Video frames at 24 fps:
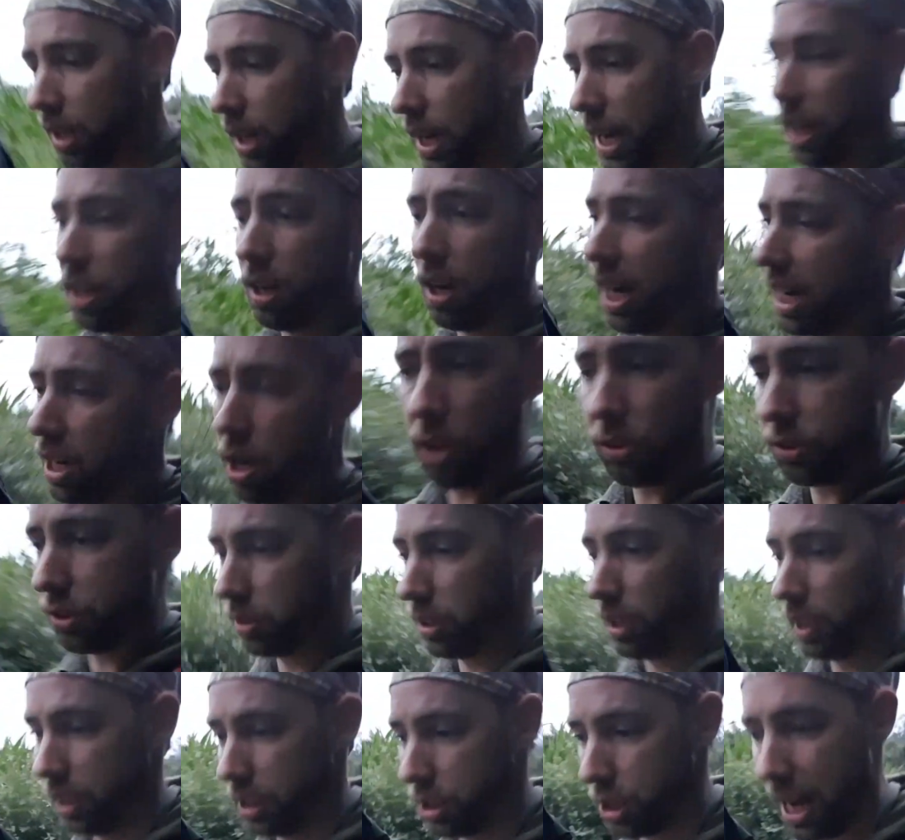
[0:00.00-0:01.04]
and also
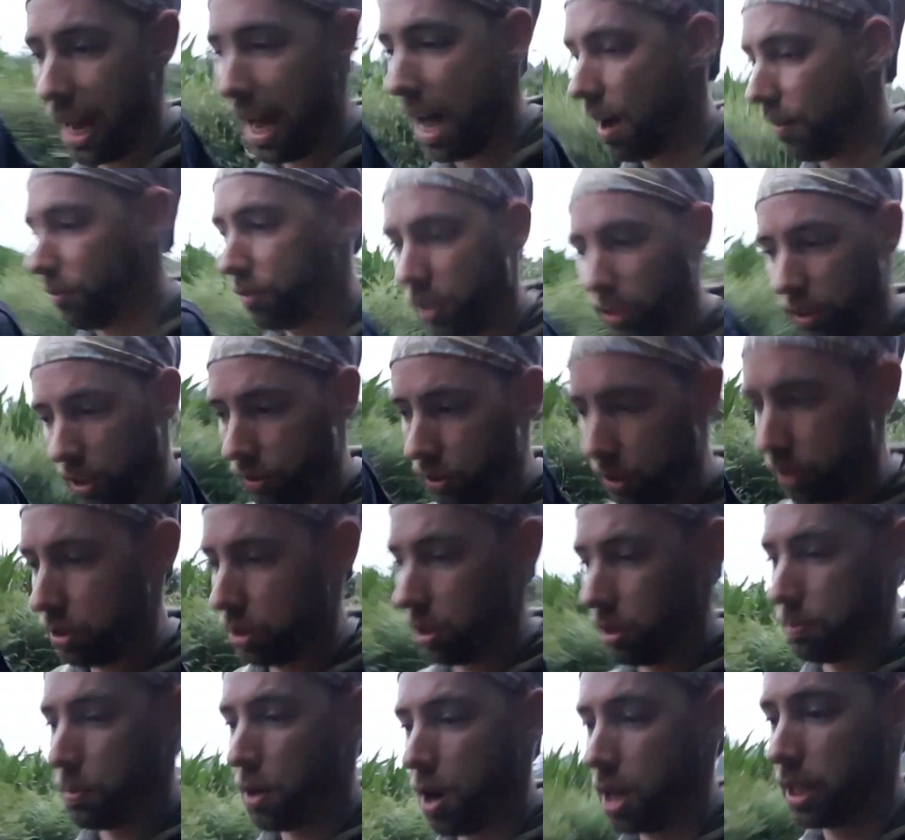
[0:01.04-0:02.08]
needed. You have to listen to
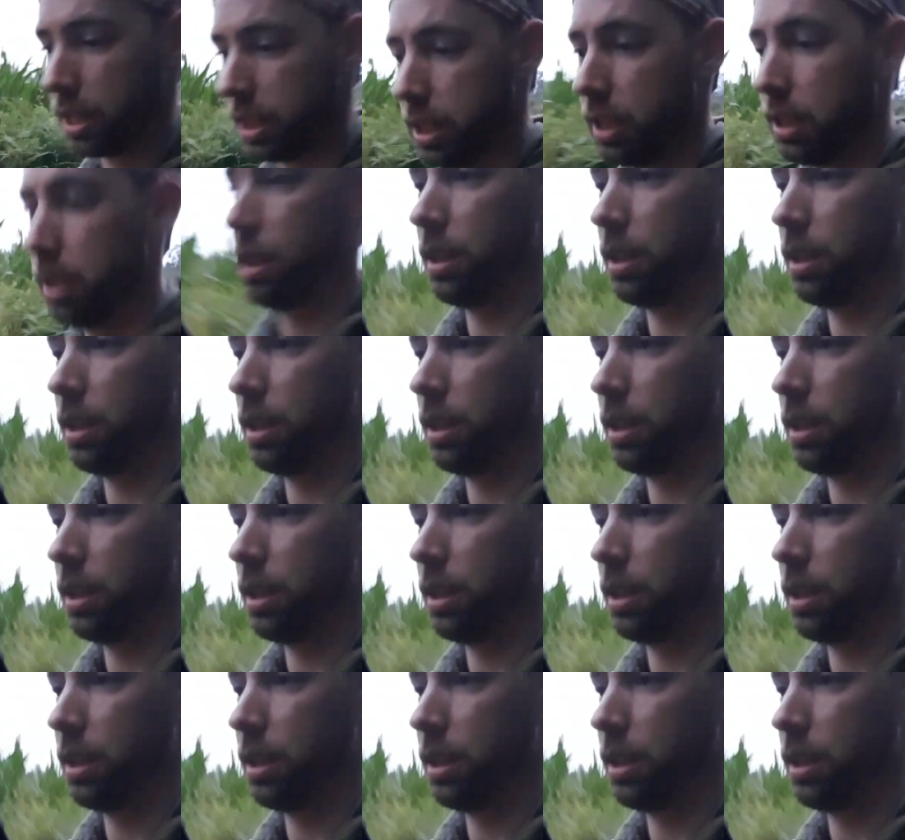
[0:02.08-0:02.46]
your body.